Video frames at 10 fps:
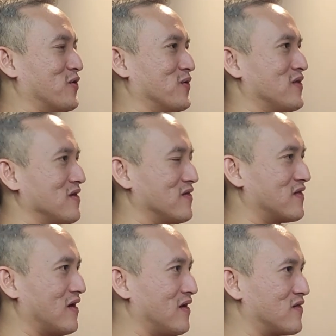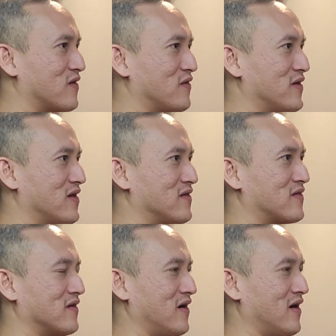these
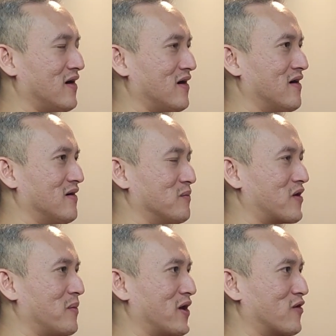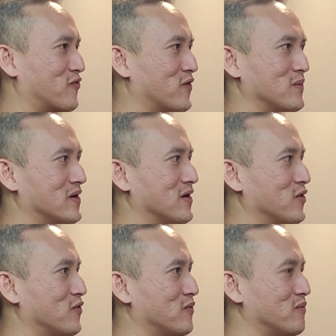surveys coming out from
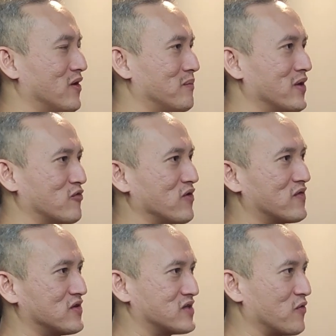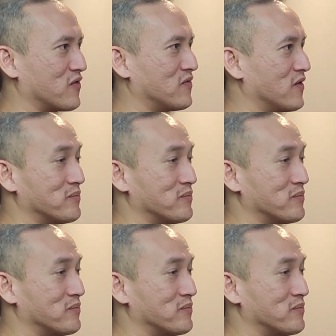big research houses.